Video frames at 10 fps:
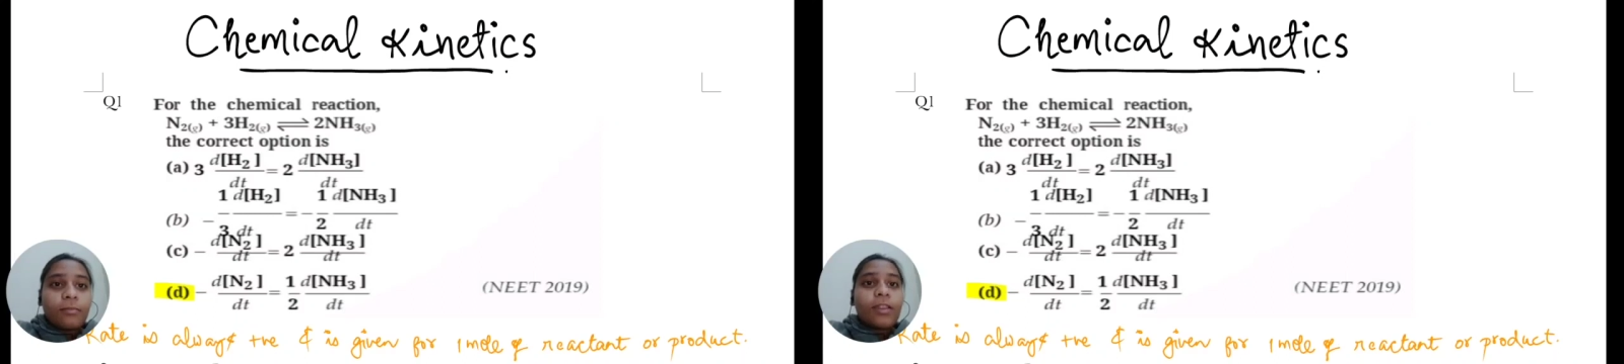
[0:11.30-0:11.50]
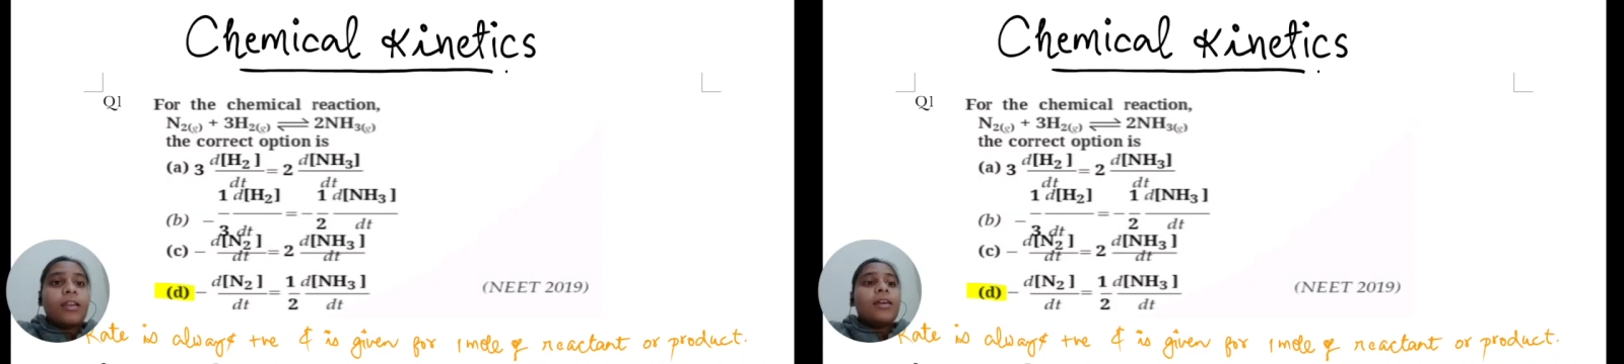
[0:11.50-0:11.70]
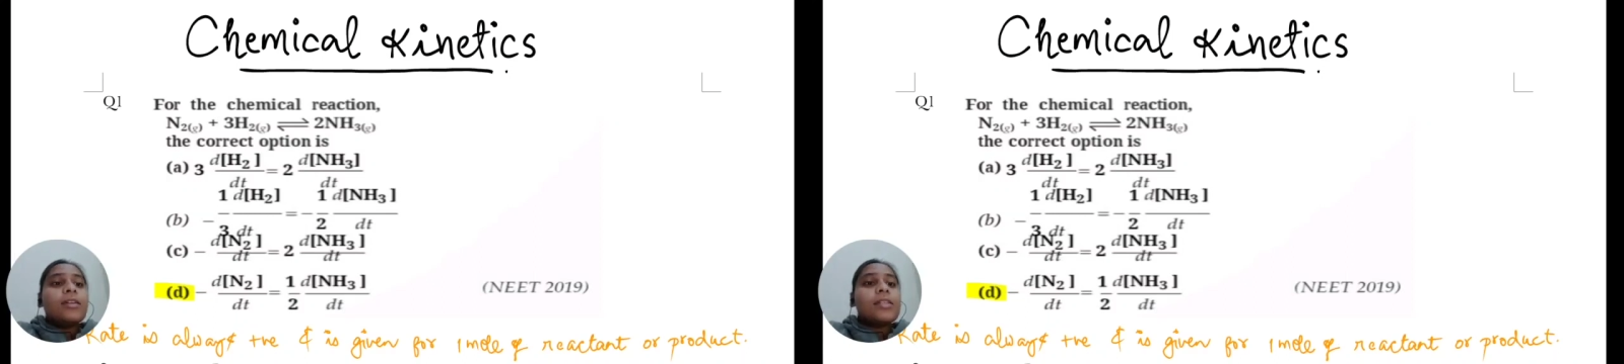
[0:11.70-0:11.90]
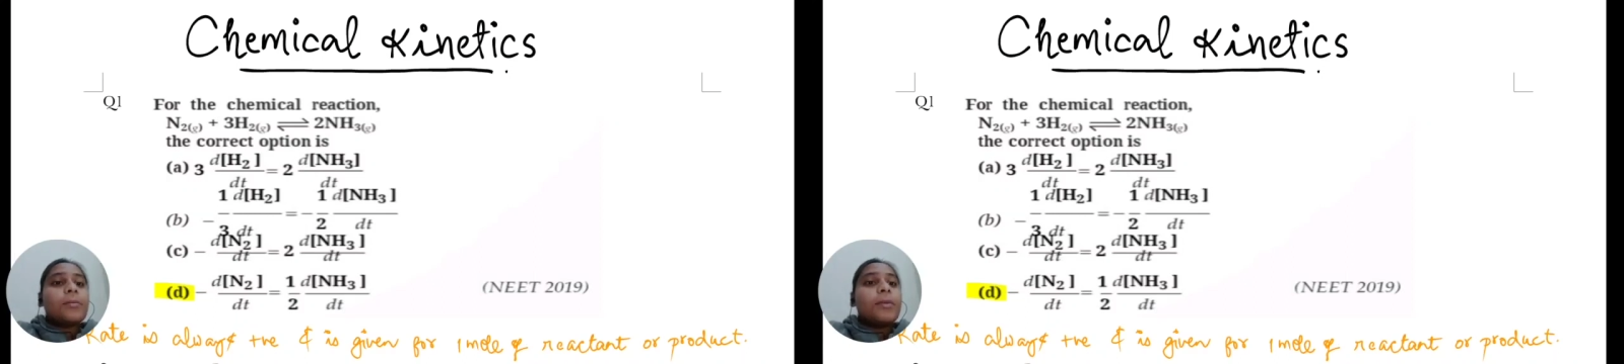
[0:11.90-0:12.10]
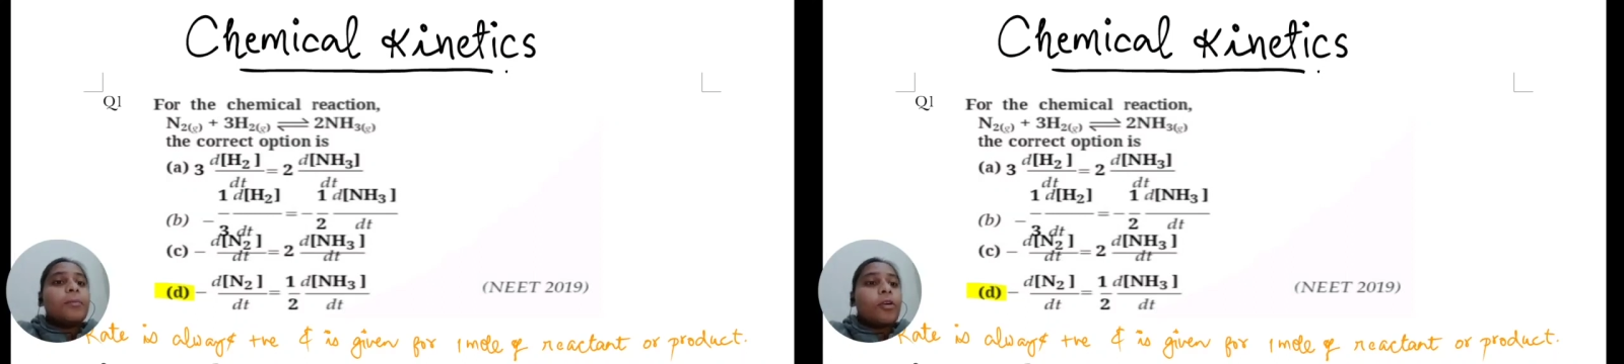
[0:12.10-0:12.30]
Some
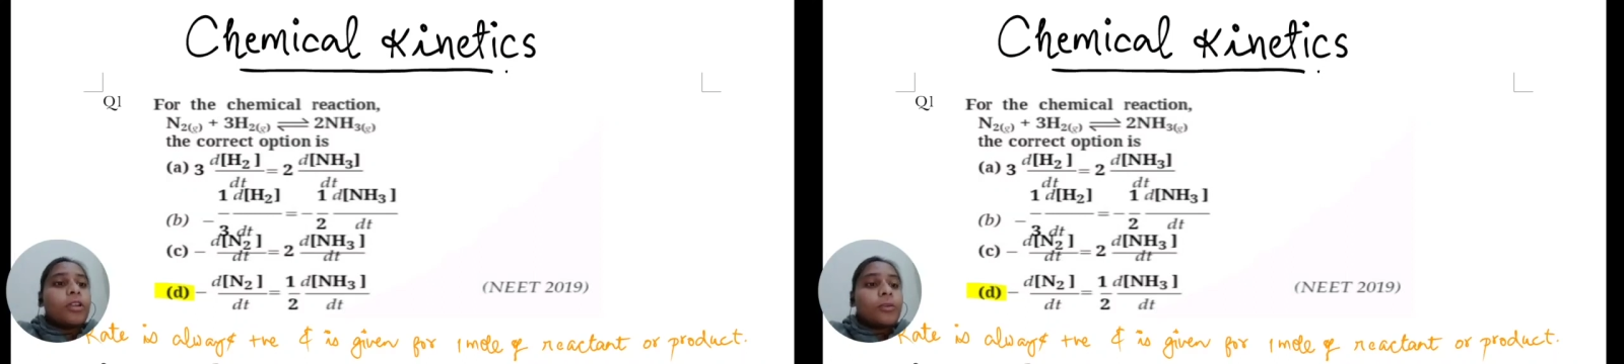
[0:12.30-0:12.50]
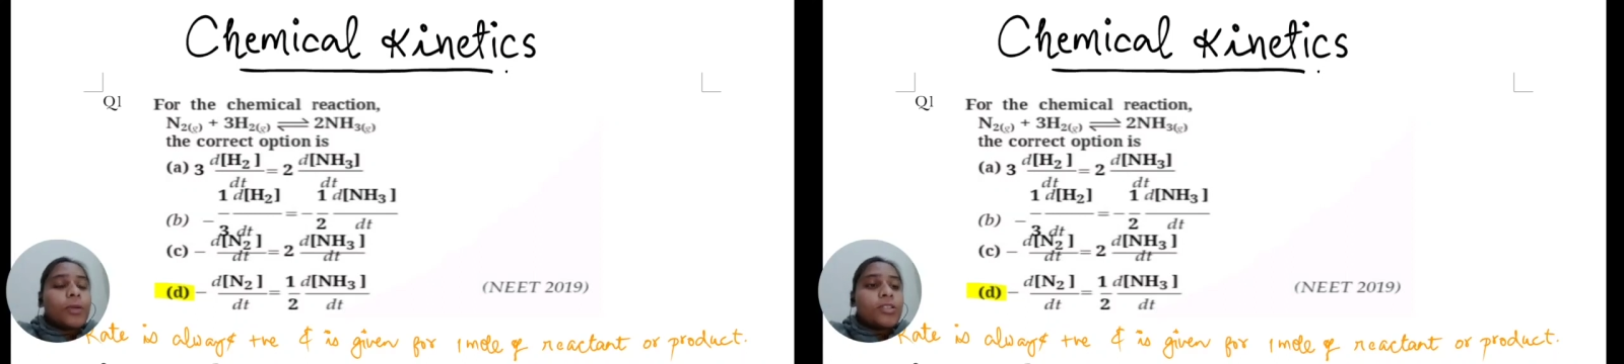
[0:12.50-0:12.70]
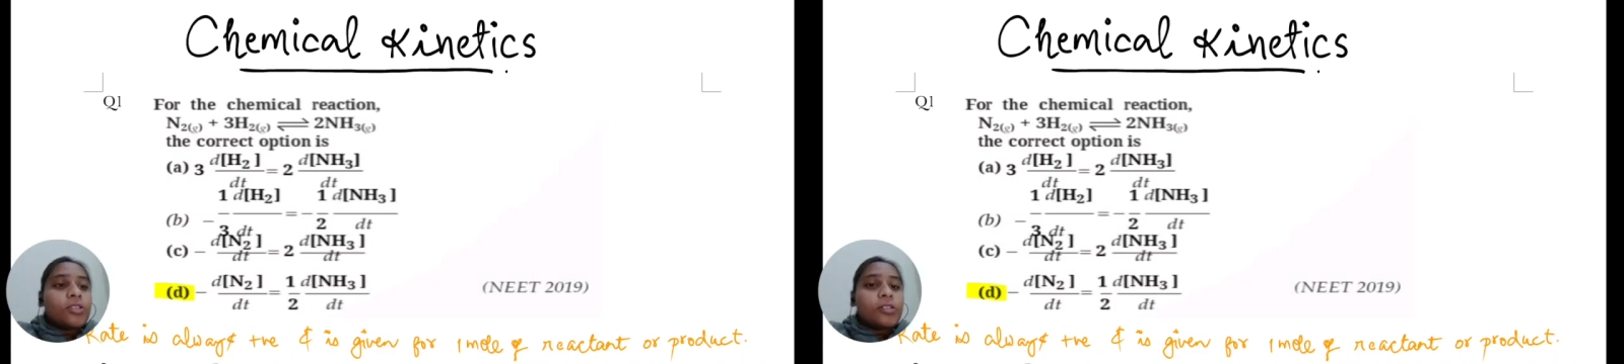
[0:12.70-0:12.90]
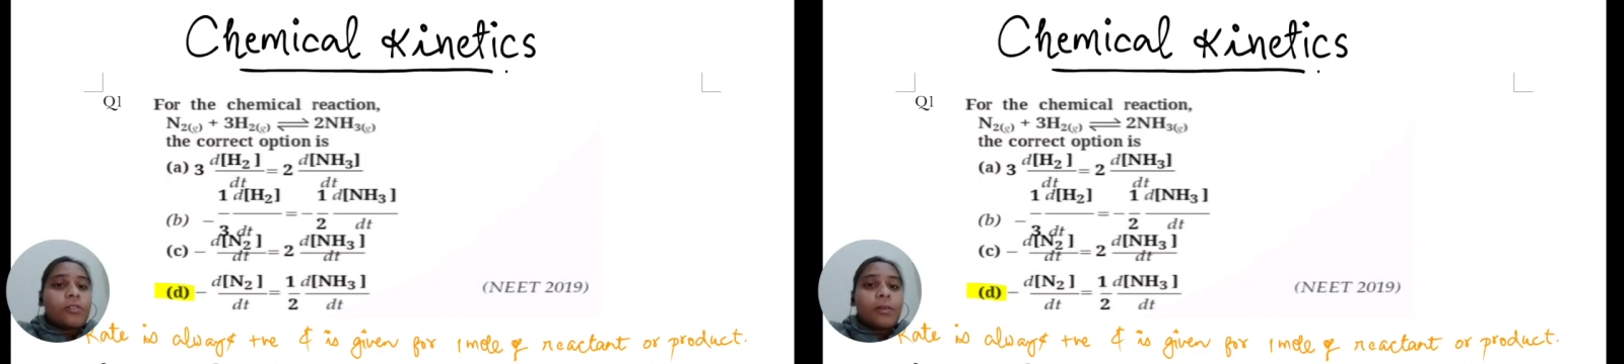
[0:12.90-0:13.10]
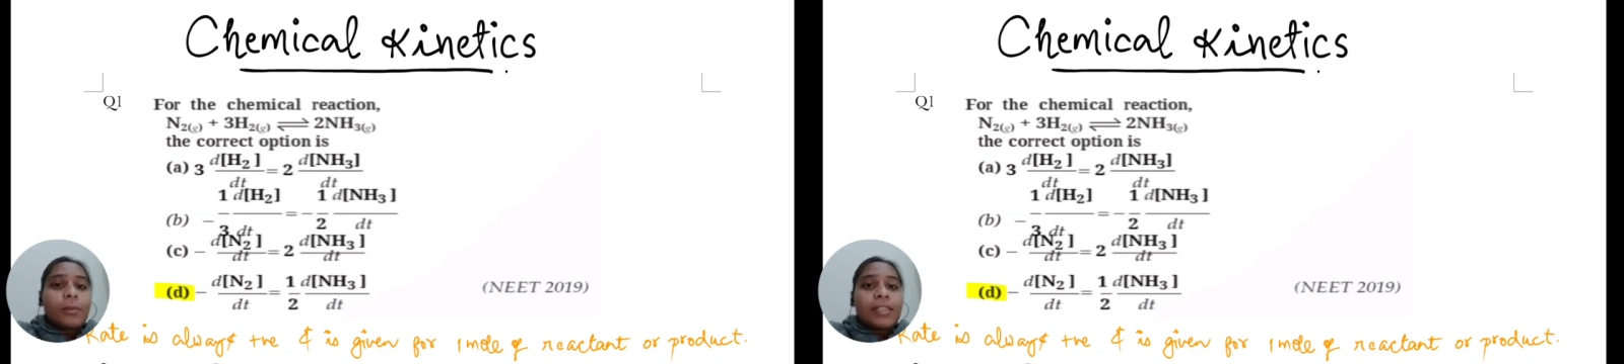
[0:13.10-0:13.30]
important questions we will be
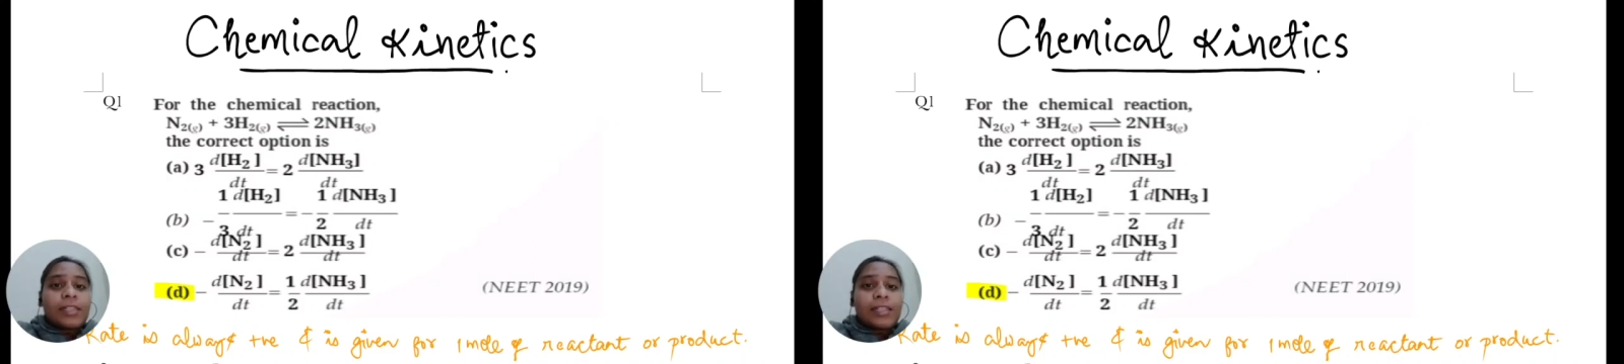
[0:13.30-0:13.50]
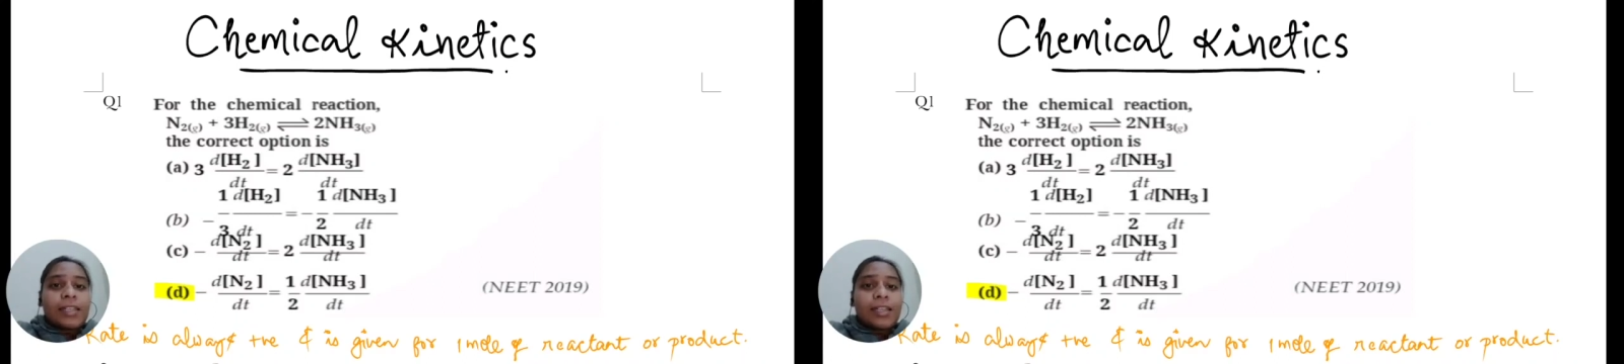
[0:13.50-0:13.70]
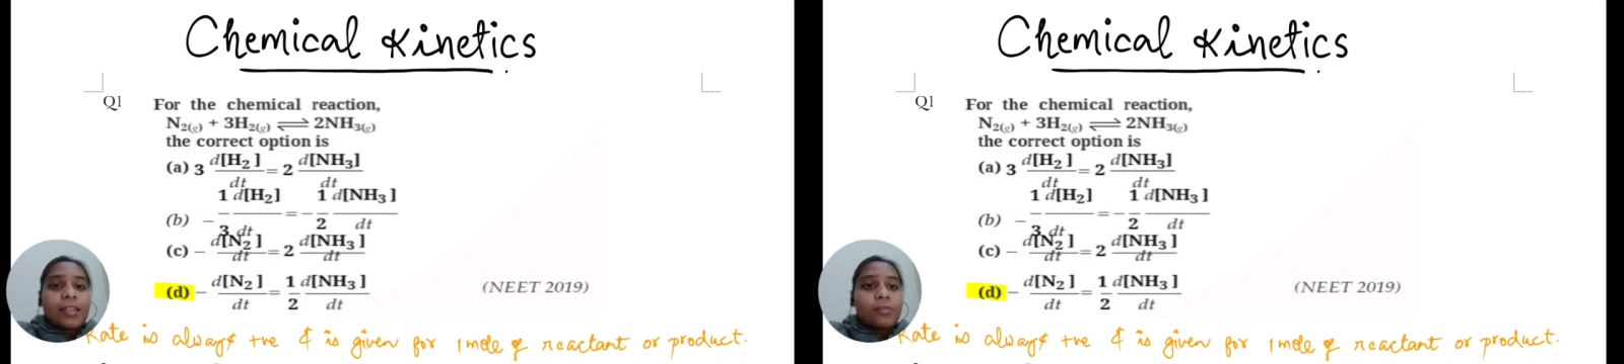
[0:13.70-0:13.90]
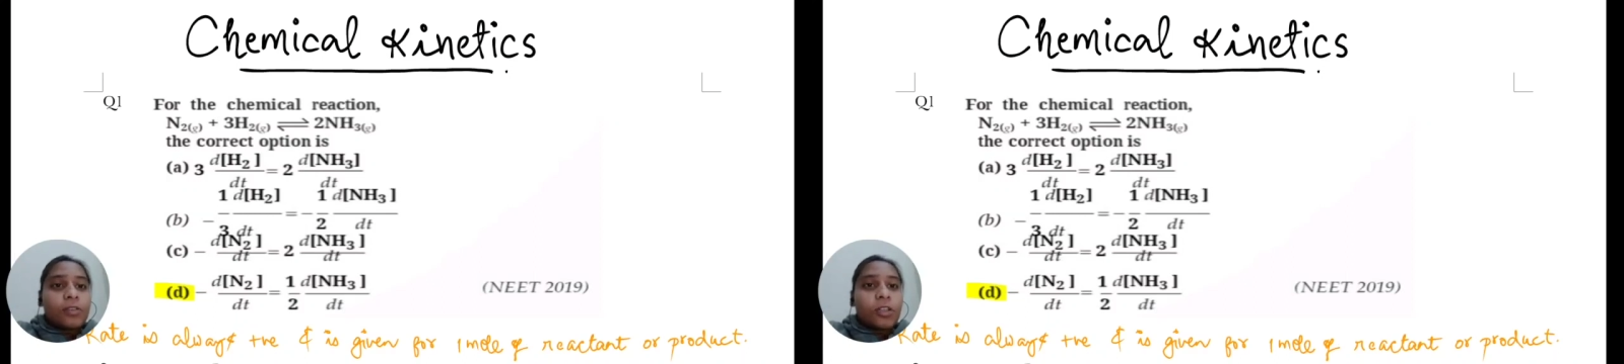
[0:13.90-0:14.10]
discussing in this video.